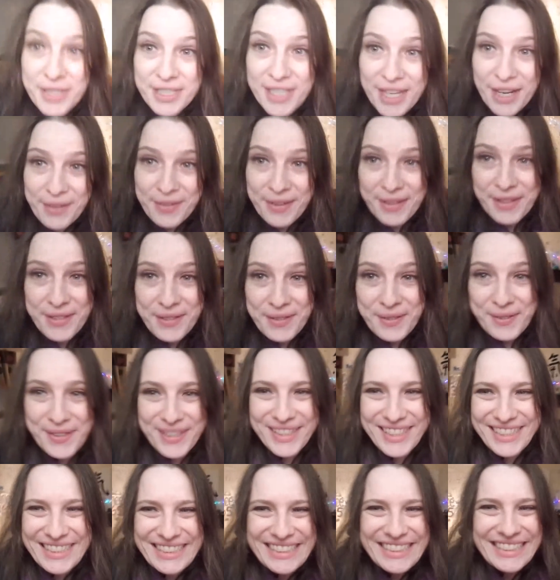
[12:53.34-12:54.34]
we'll see how this
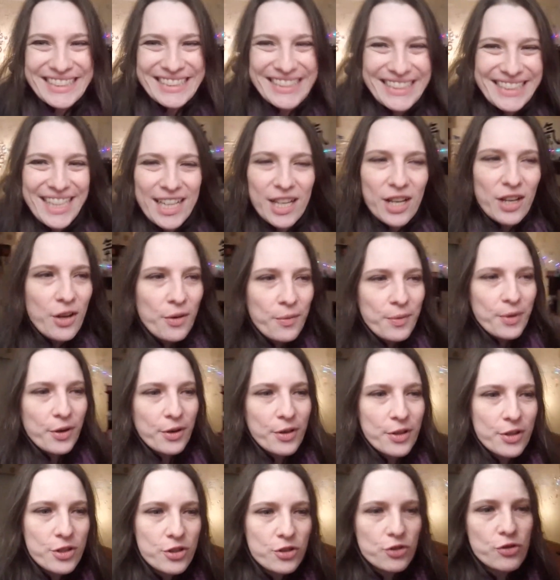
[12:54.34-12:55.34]
goes. We're
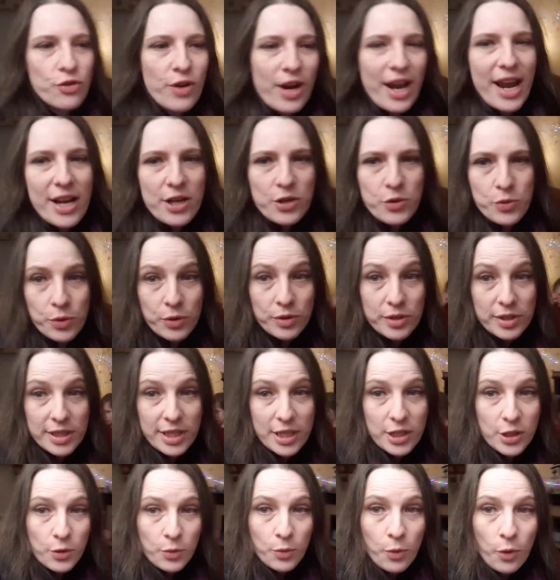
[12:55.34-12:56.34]
going to stretch. We'll
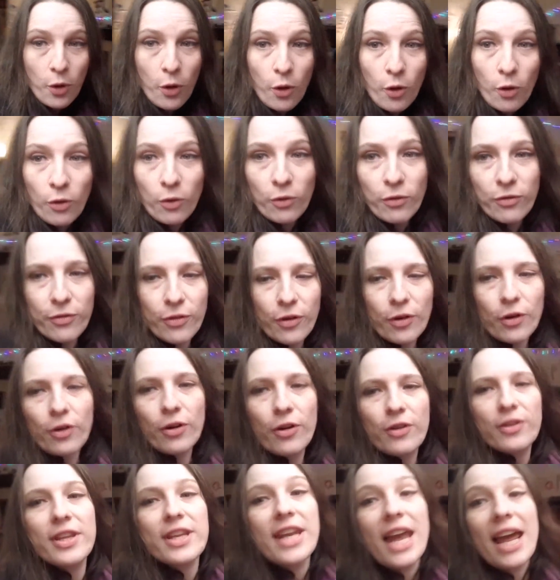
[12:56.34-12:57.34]
see you all
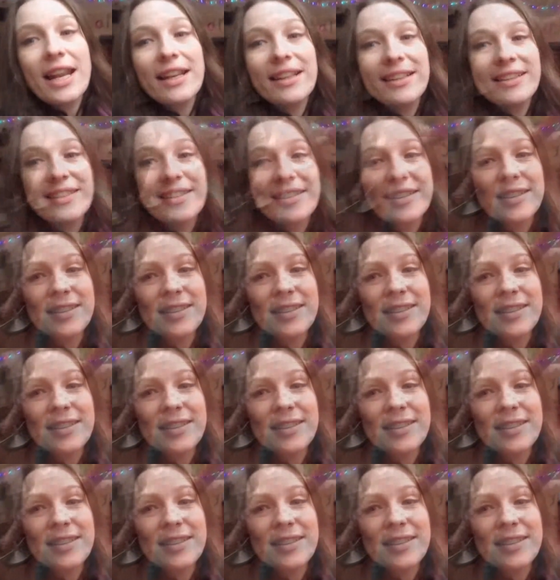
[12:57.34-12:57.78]
for the dance.